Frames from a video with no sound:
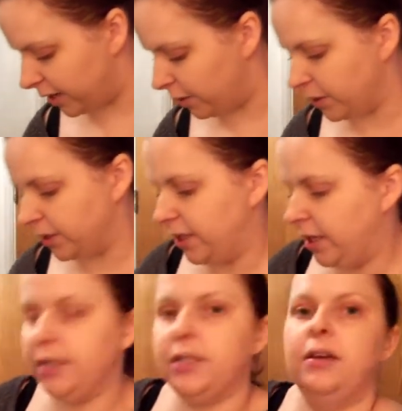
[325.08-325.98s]
I really
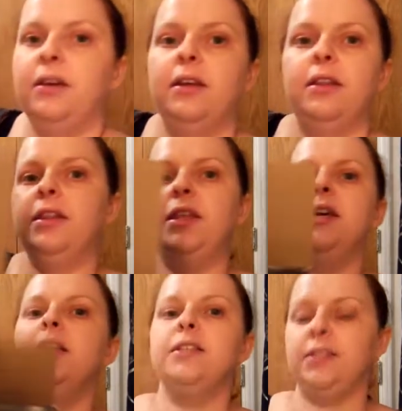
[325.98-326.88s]
wanted
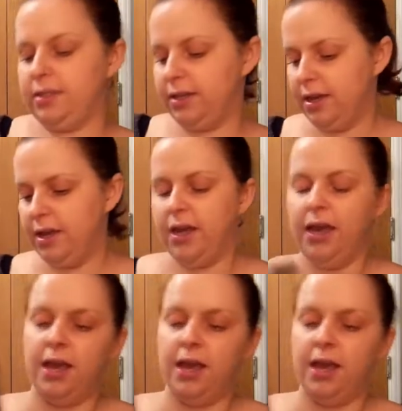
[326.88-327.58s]
this.